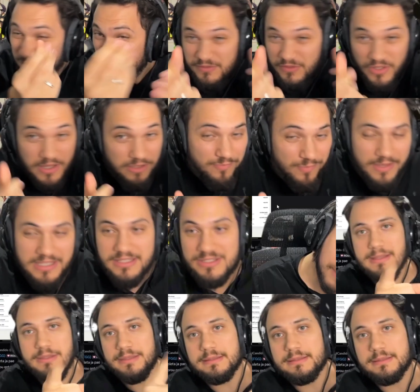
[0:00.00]
you can make
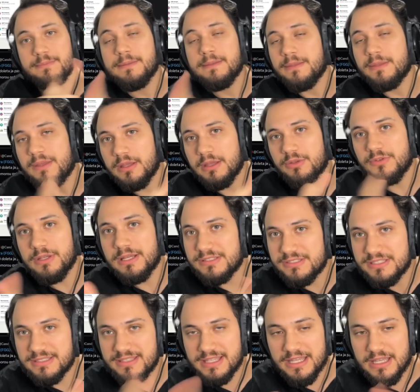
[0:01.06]
30
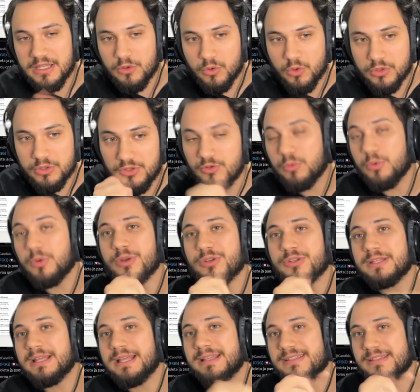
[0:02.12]
reais a day on the
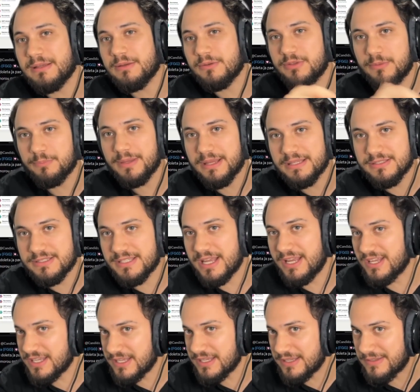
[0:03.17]
worst days, and on the best,
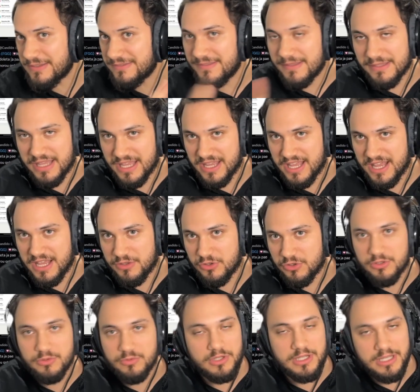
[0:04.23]

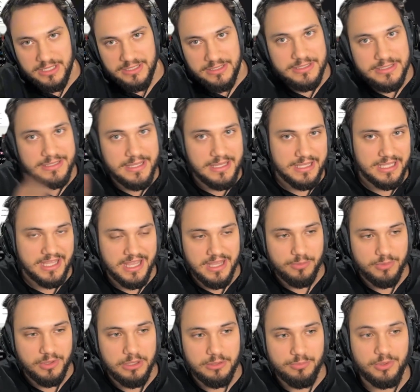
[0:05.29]
100 reais.
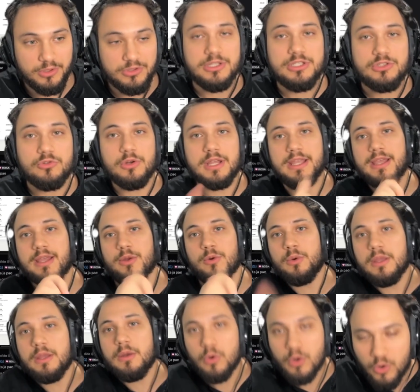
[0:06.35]
I'm talking about this right here,
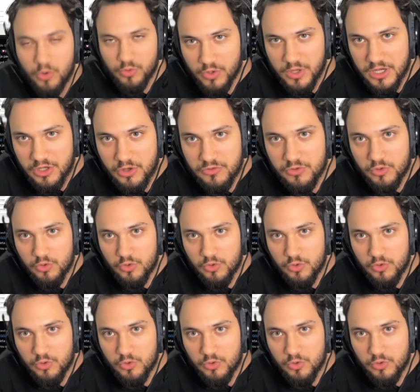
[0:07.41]
look. Oh, and of